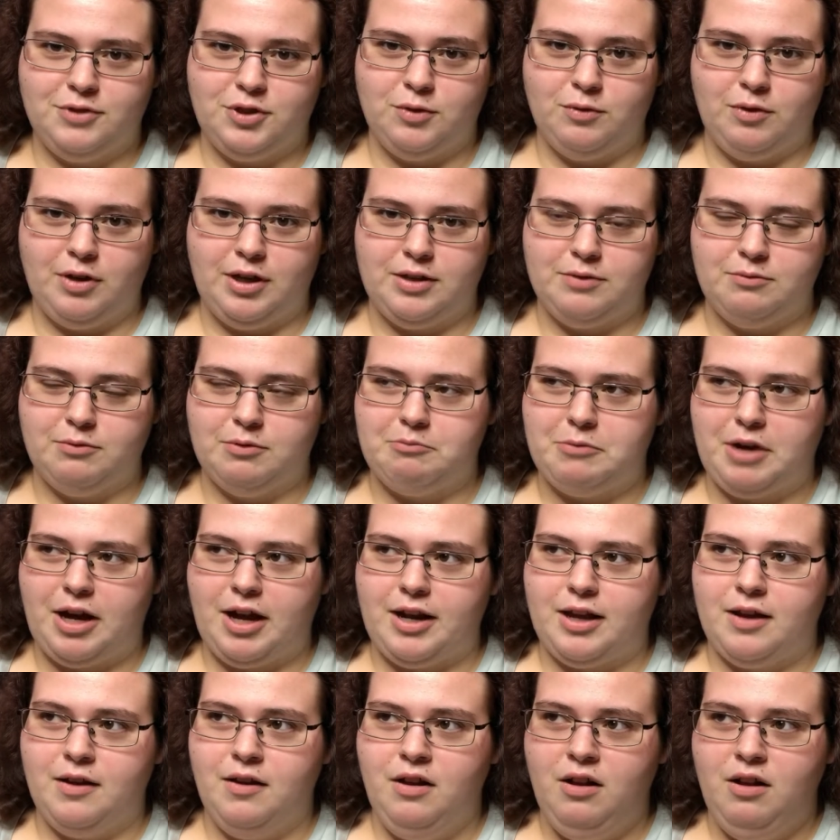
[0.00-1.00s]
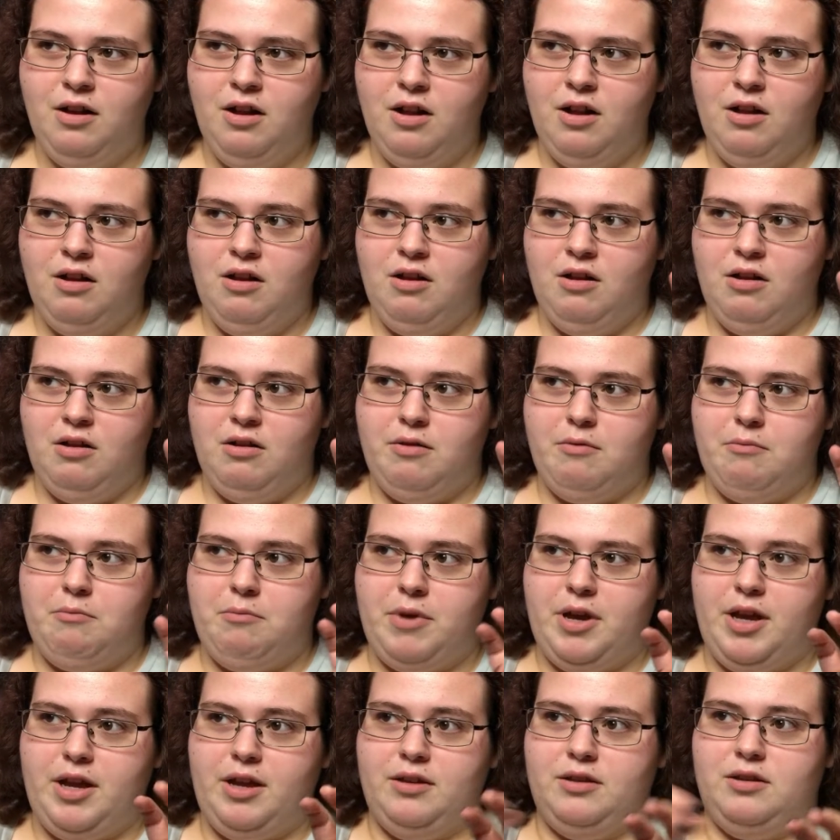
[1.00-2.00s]
2 heads, 1 body.
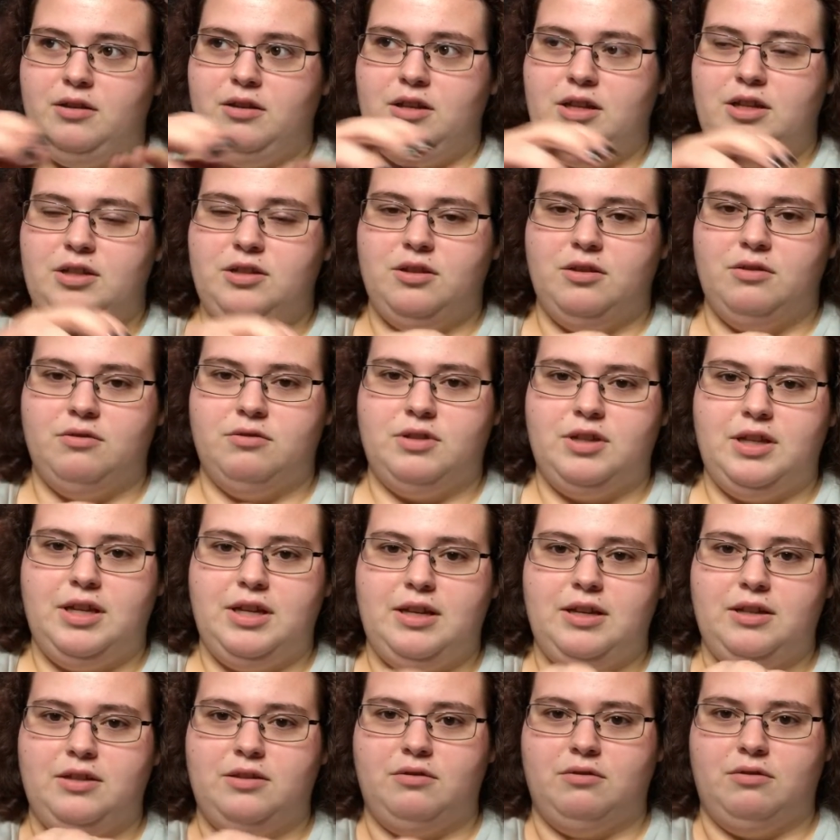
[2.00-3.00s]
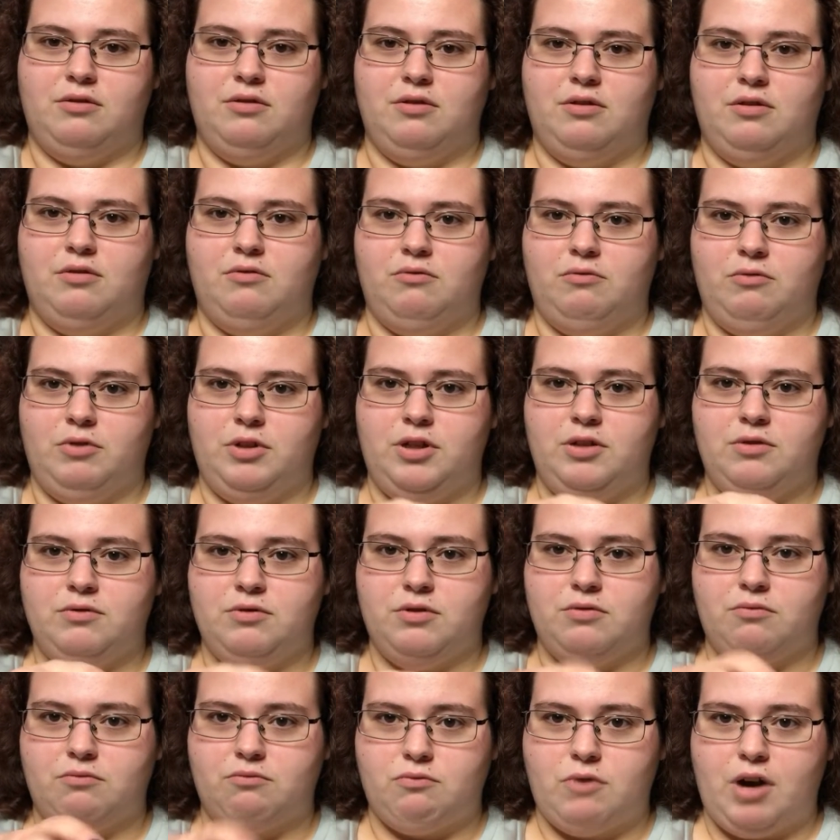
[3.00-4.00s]
But each of those kids would
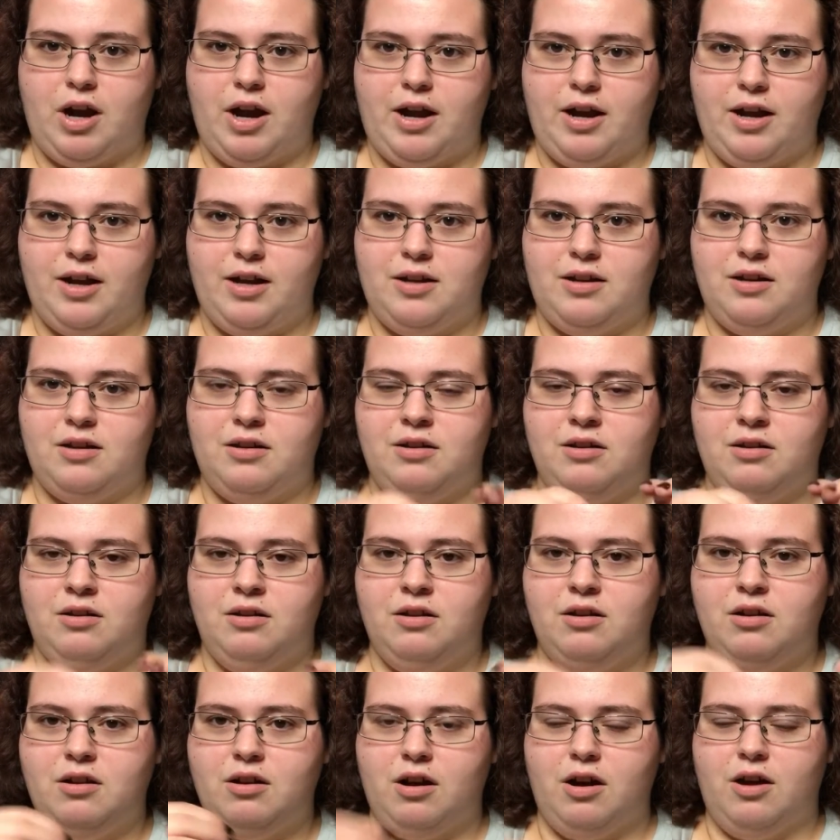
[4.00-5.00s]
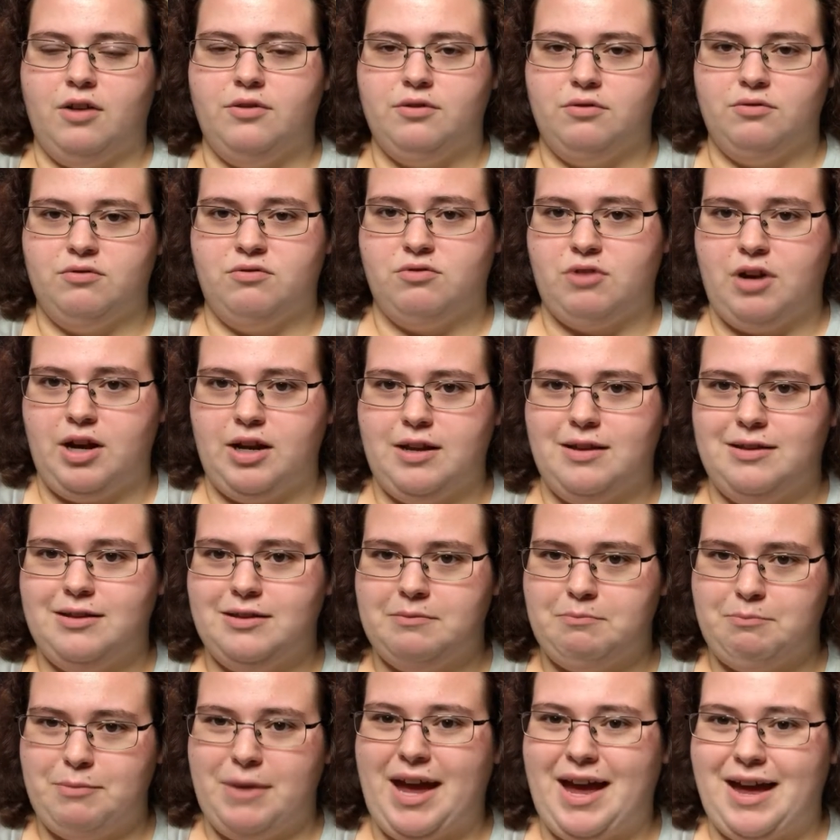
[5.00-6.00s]
used to ride on those
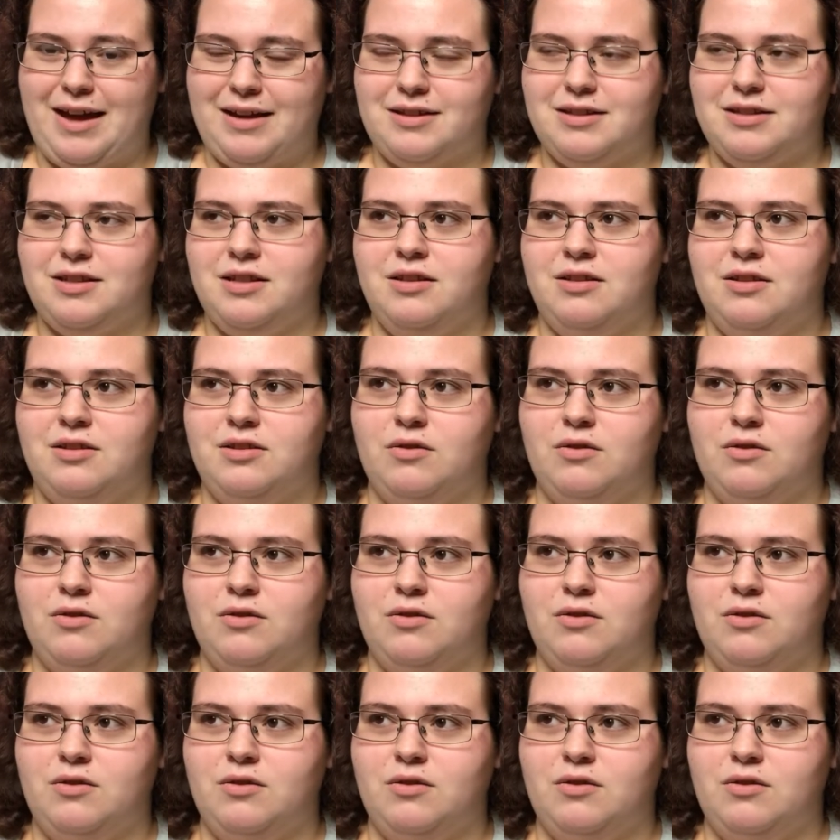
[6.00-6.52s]
dragons' backs.